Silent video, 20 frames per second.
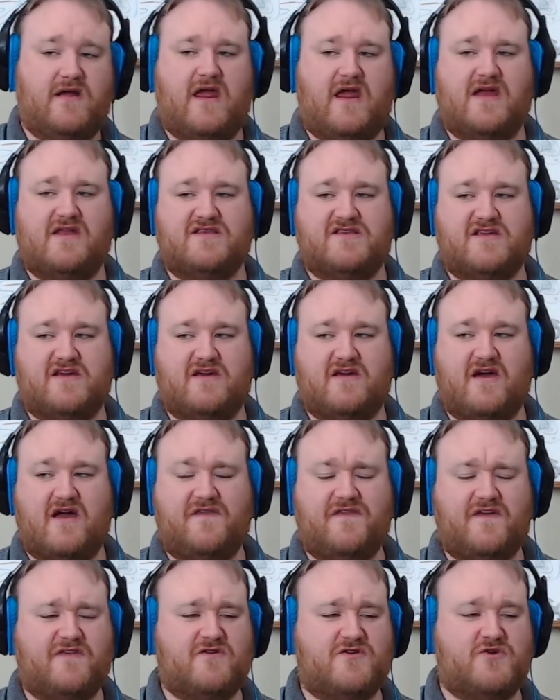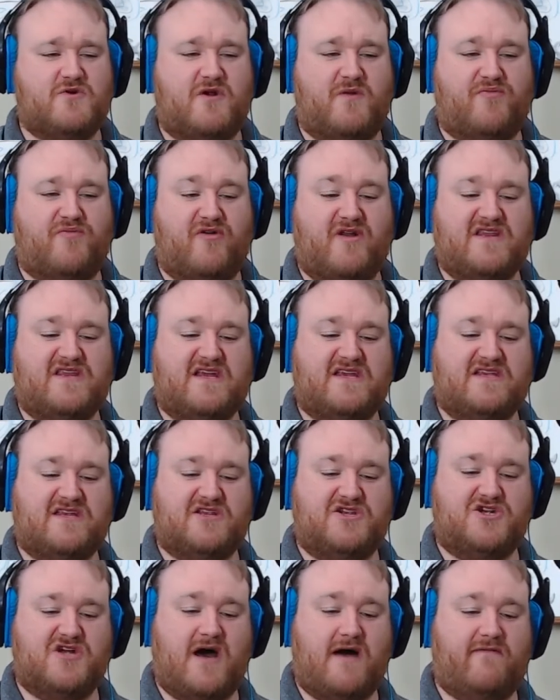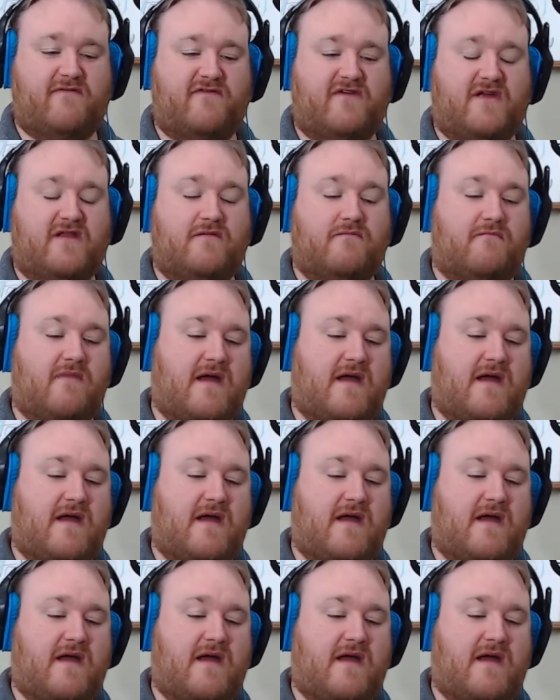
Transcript: And I think they're doing a pretty decent job of it.